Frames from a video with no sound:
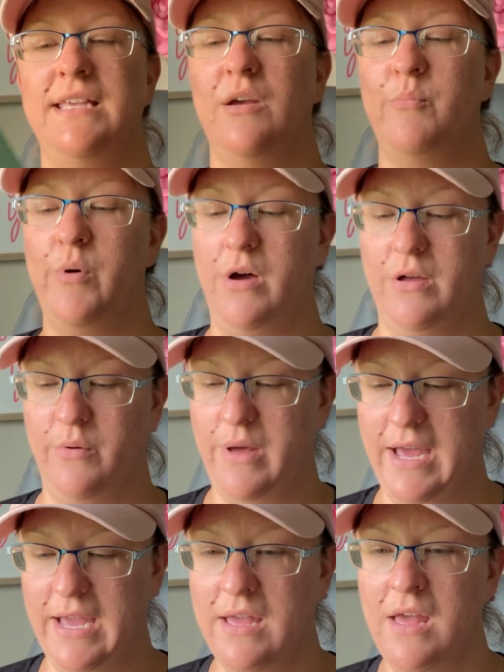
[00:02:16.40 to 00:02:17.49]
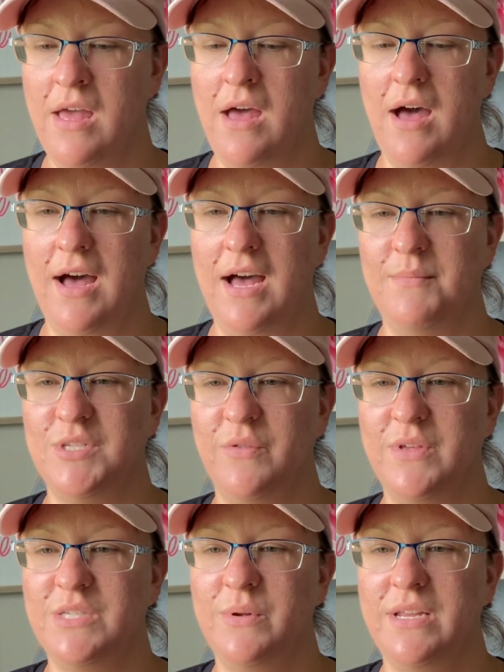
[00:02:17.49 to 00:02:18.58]
thick book, okay? So
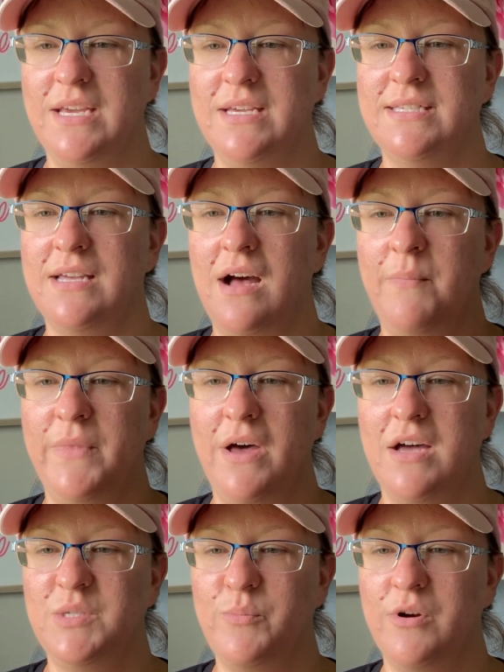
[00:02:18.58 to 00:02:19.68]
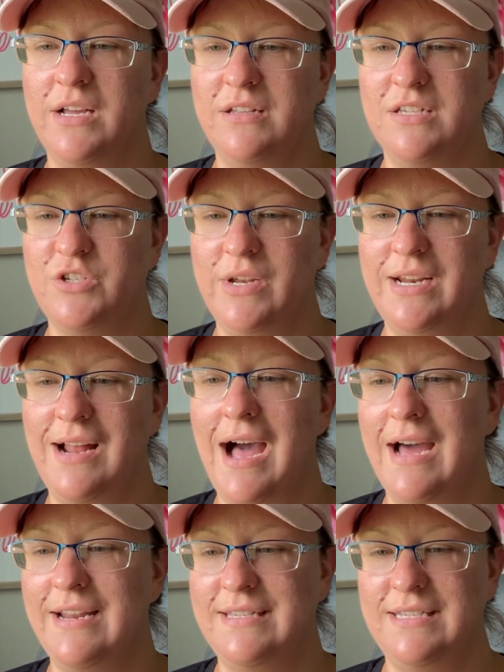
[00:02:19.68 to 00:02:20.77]
this one is the Usborne Illustrated
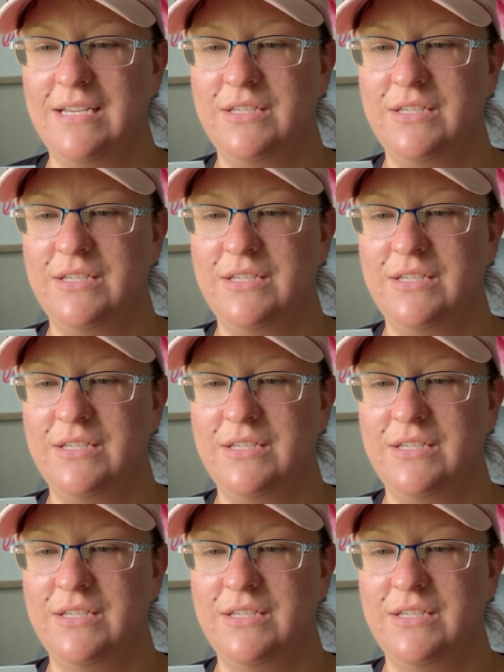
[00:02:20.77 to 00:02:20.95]
Odyssey.